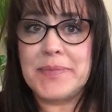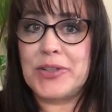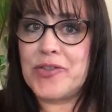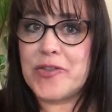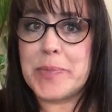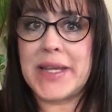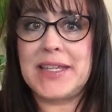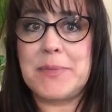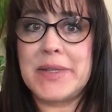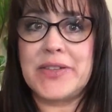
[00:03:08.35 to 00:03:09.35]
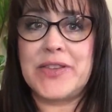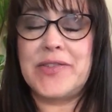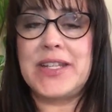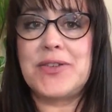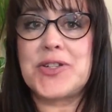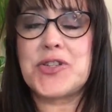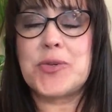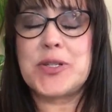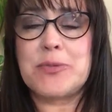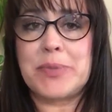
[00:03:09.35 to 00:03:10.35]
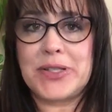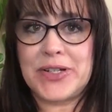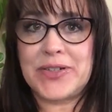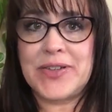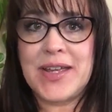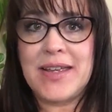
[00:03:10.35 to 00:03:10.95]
look for my email in the video description below